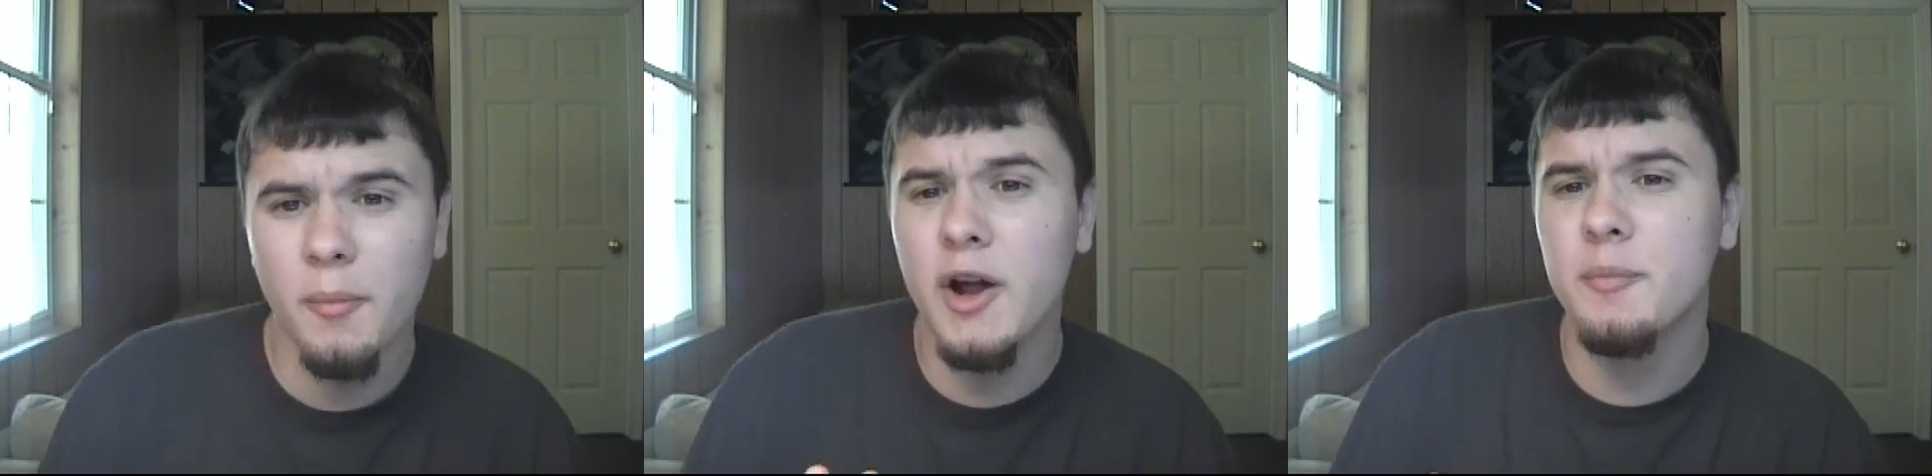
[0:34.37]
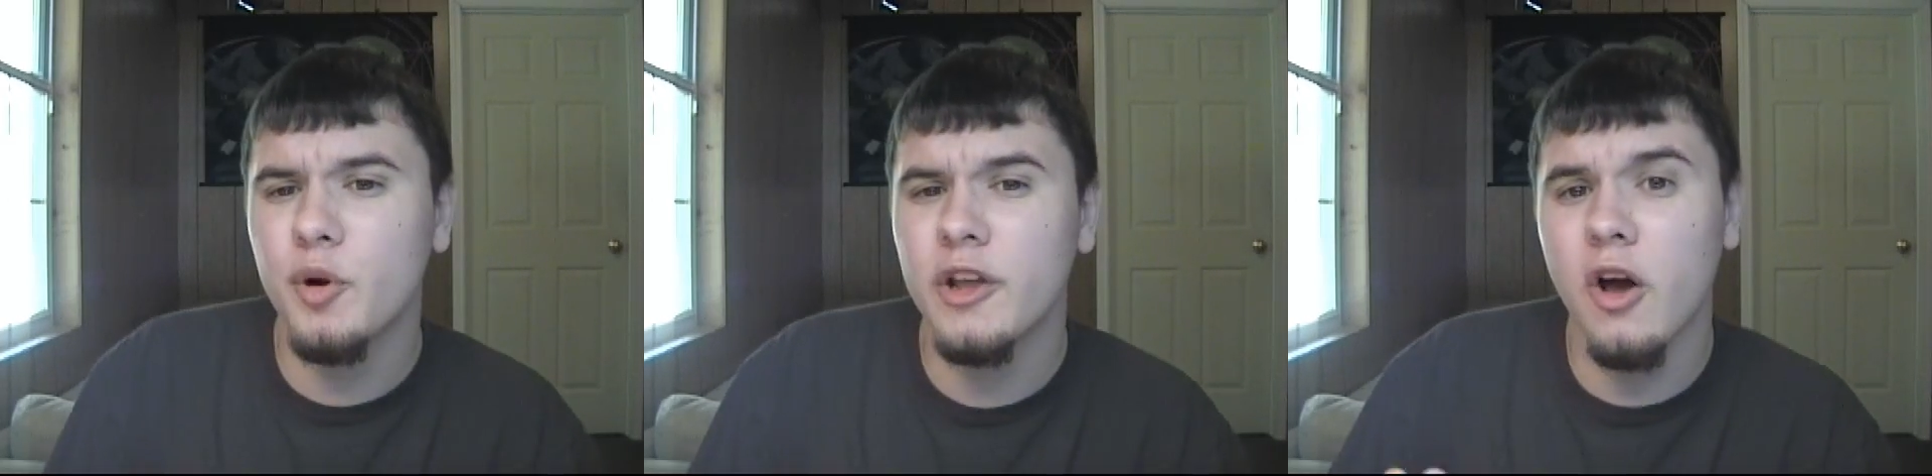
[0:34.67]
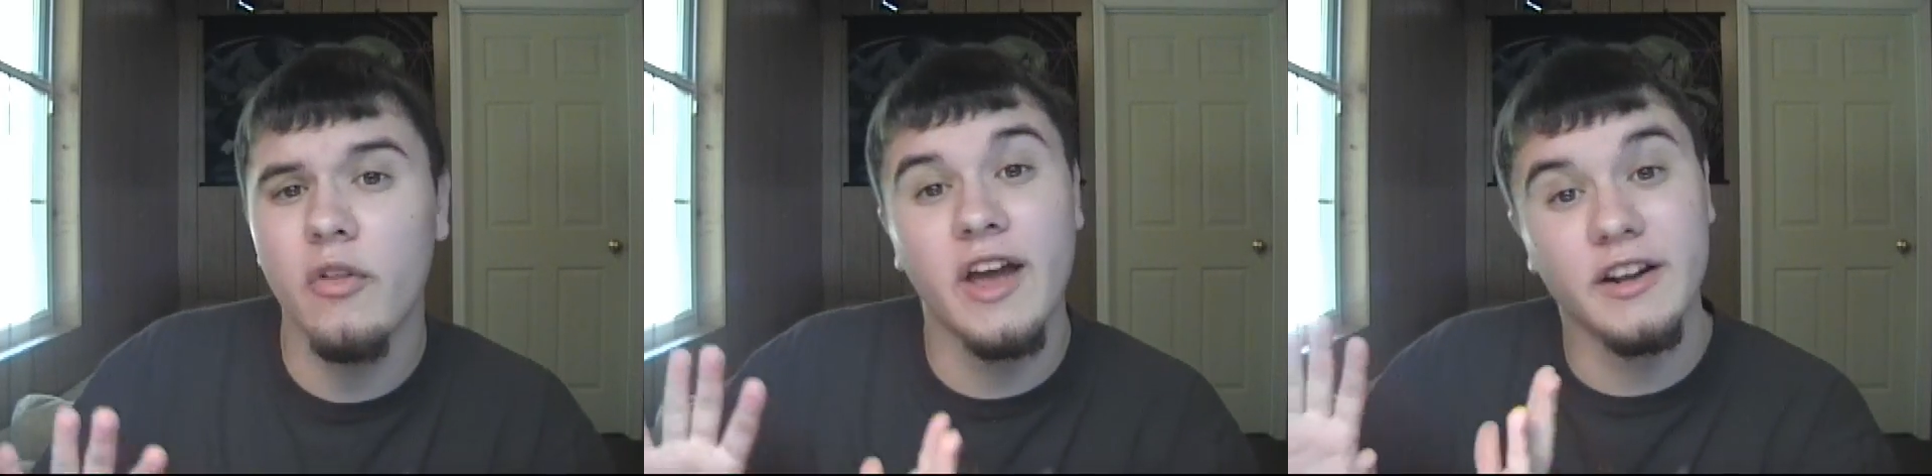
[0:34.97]
But putting
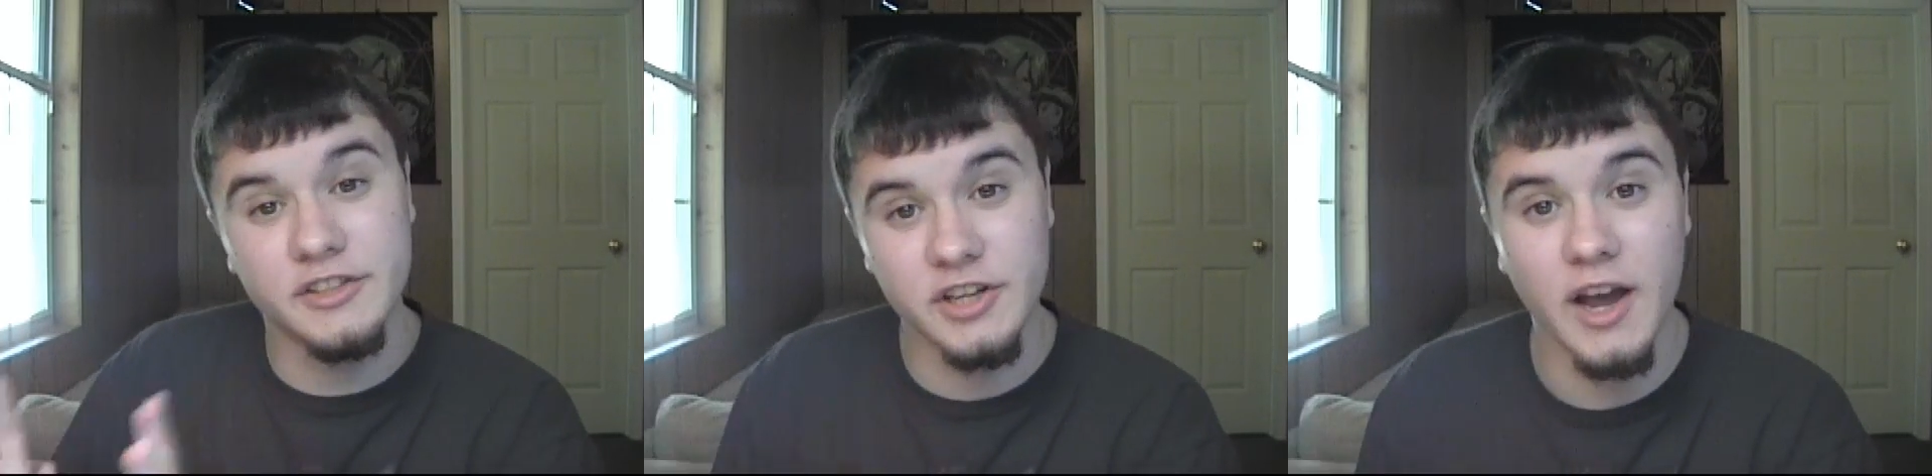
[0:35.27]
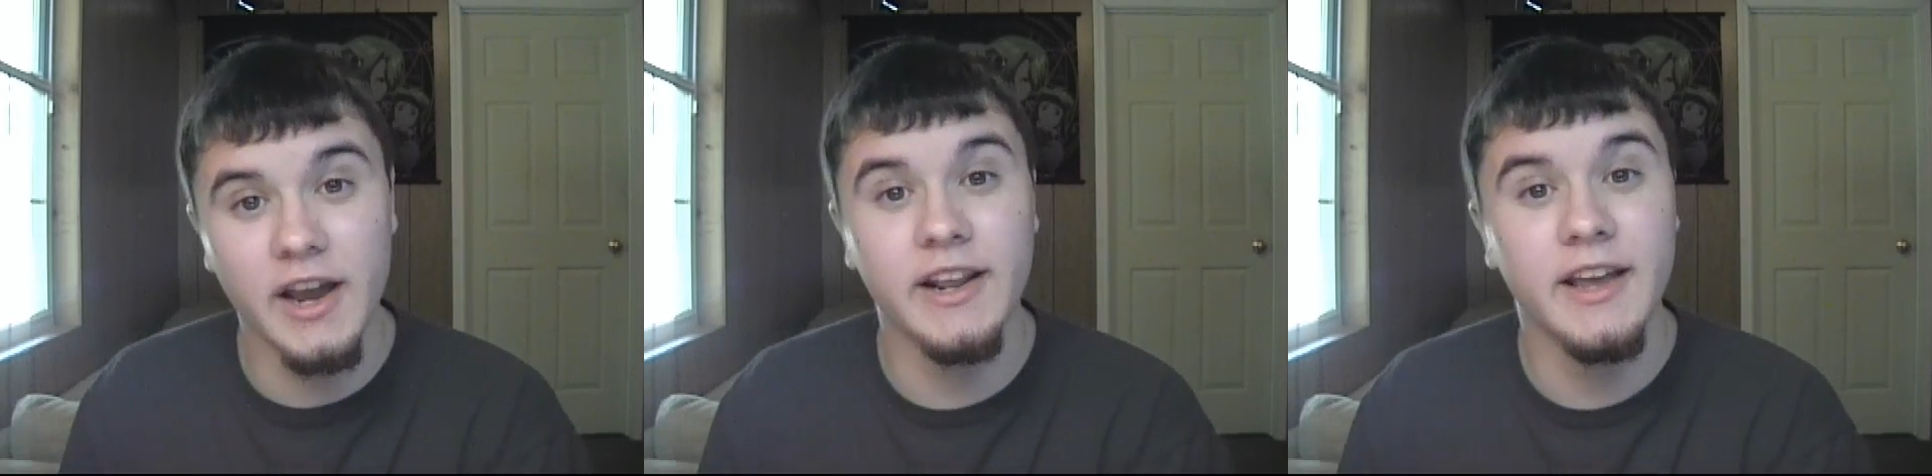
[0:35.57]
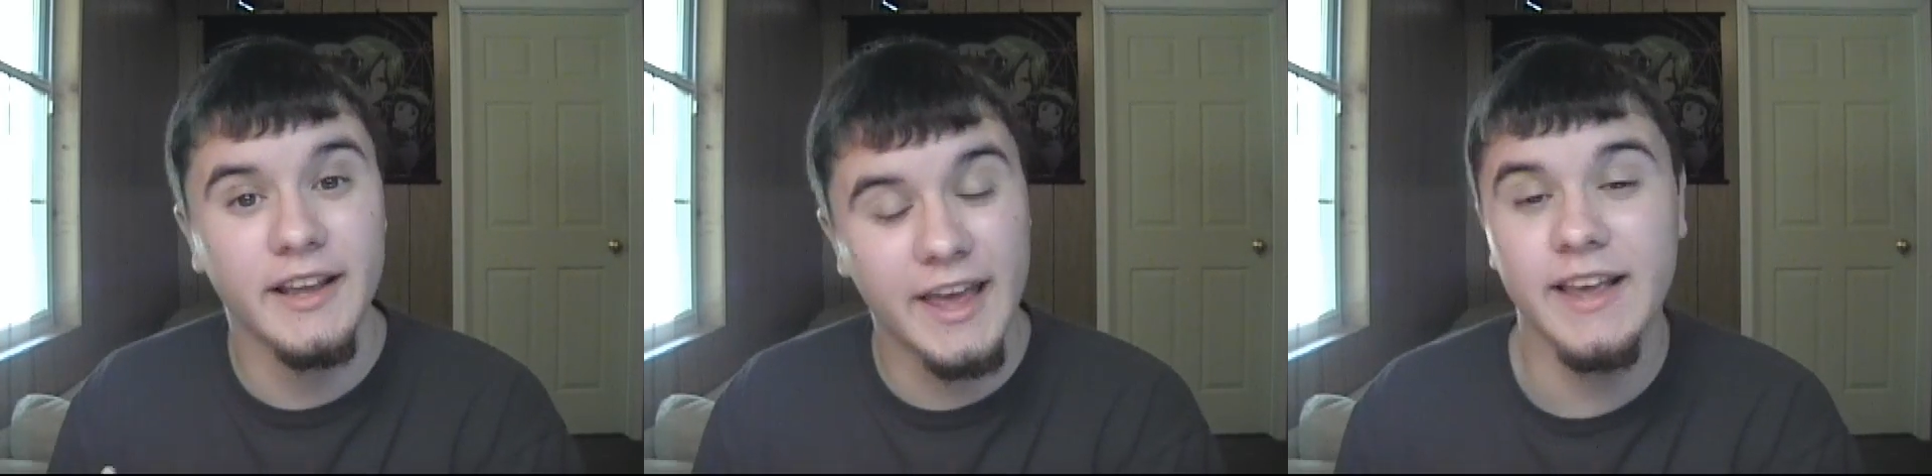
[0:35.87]
all that aside,
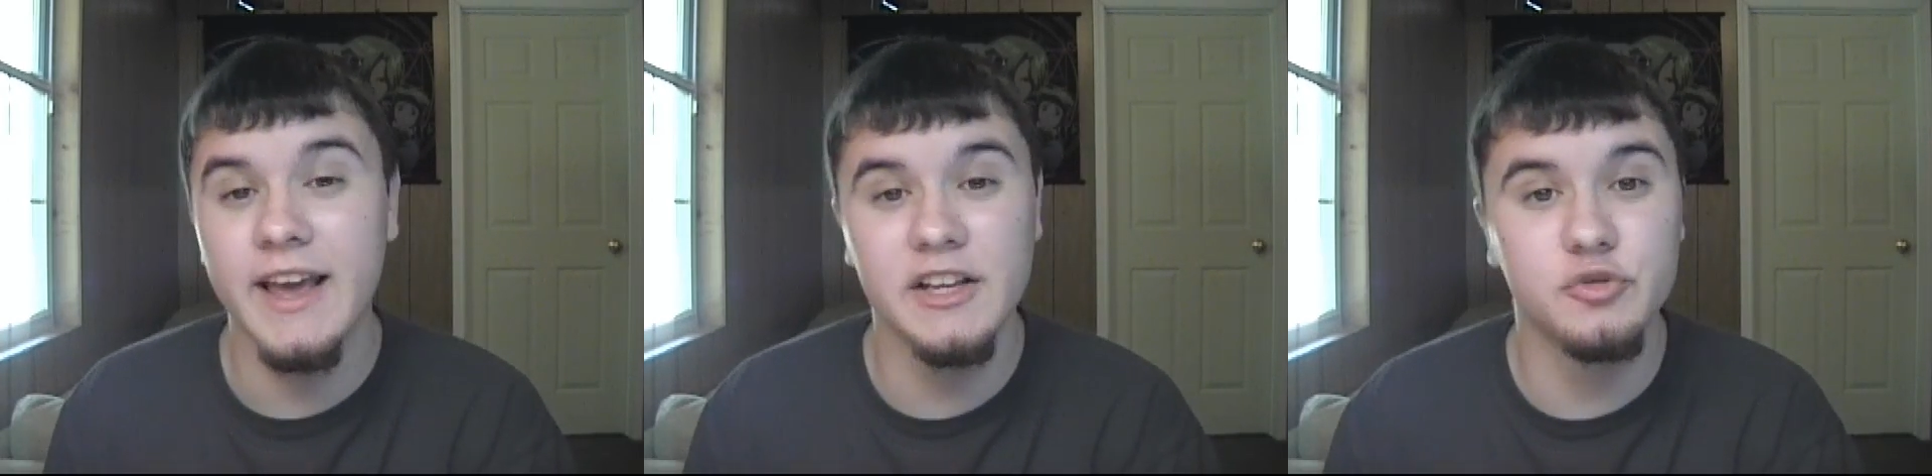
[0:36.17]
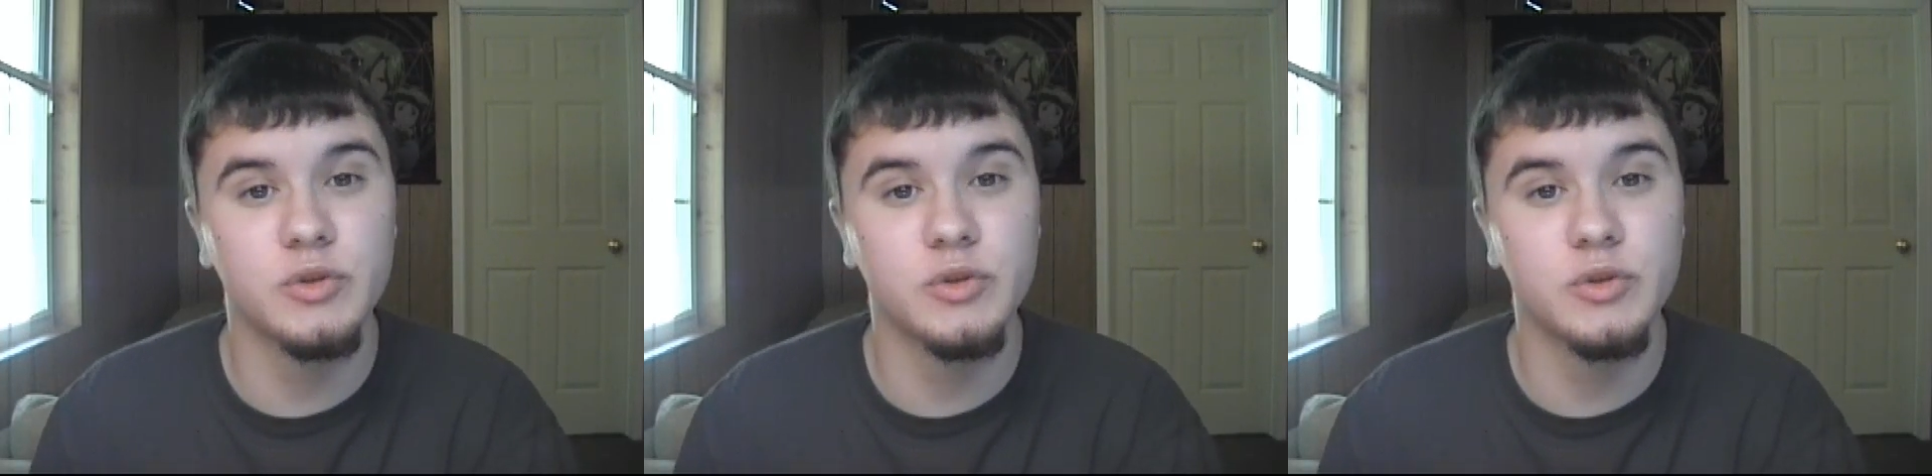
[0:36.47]
Kick-Ass